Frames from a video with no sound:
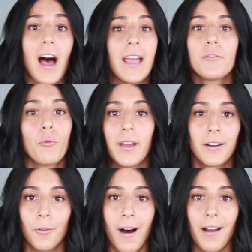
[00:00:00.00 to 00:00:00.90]
I even
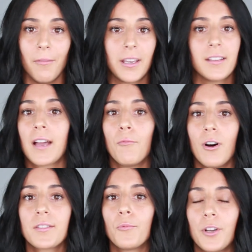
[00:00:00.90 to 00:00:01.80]
waited a while because I
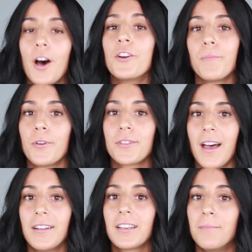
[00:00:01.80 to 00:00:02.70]
wasn't
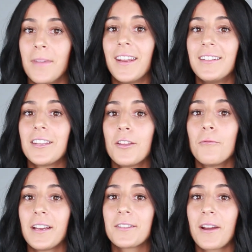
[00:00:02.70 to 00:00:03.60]
100% committed to the
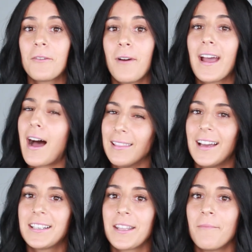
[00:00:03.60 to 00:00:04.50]
wigs right away. I
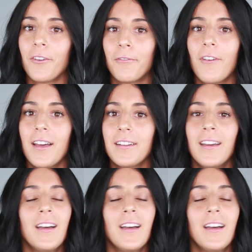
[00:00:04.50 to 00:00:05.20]
liked them for fun.